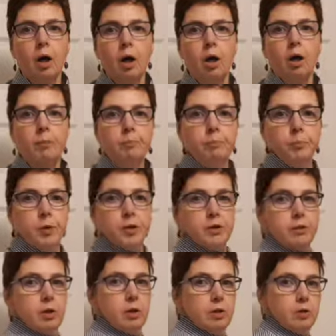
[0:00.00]
bust
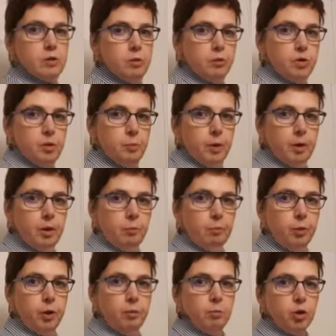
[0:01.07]
darts look to be
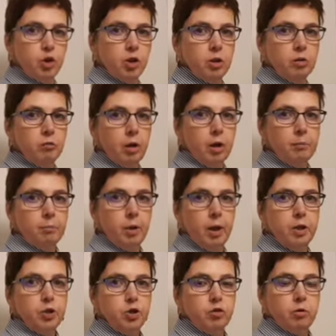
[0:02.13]
pretty much in the right
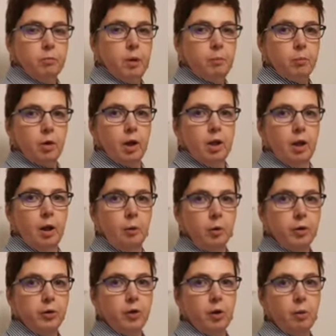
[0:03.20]
place. You remember I
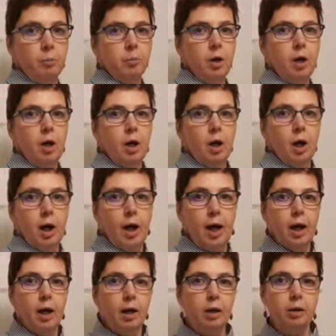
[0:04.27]
lowered them,
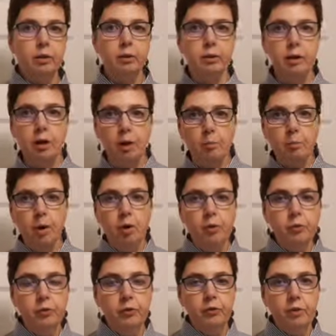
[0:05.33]
and the
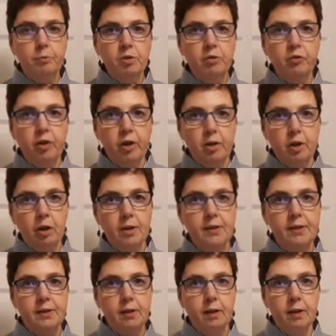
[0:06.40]
armholes seem to fit
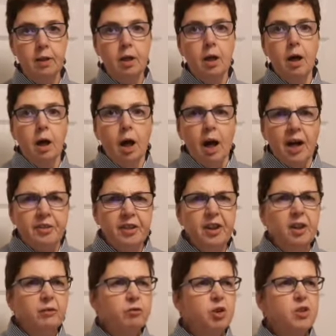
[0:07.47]
nicely. I think
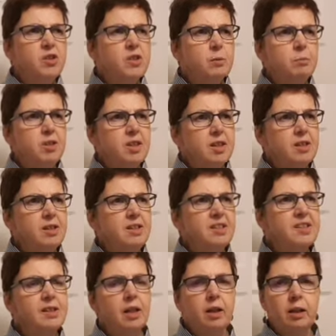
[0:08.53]
I've done something
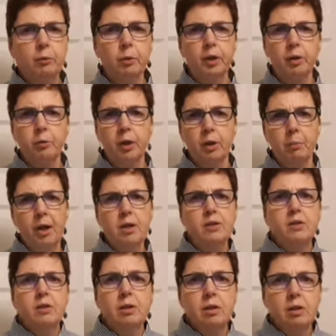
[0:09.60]
slightly weird when I
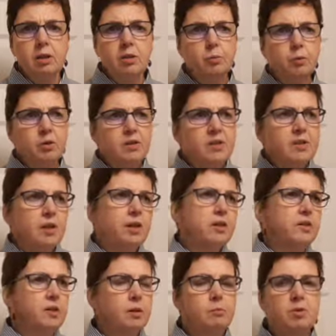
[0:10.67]
basted it, because one of the side
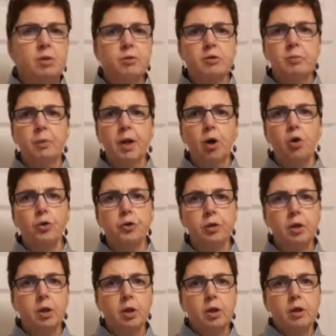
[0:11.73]
seams looks a bit odd.
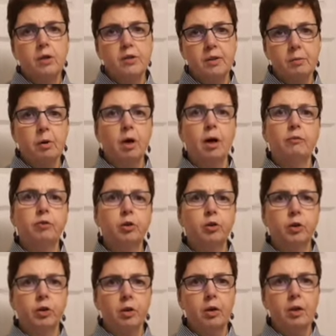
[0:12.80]
So I'll have a
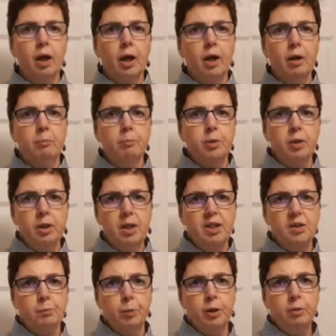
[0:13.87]
look at that, but
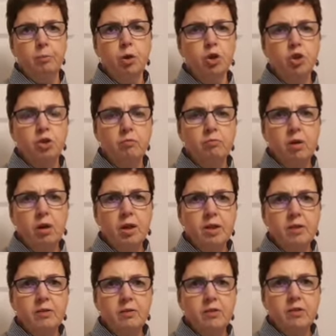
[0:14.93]
it's pretty much the
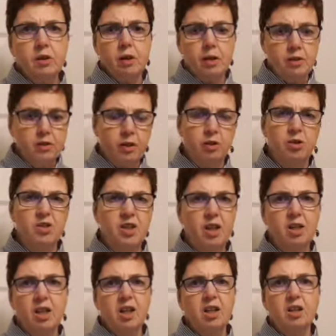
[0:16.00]
right size. I could
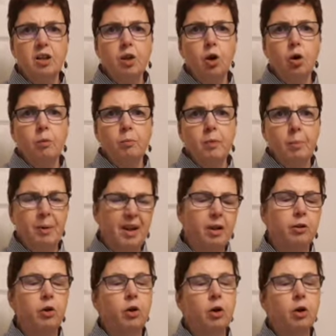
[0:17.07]
take it in a bit,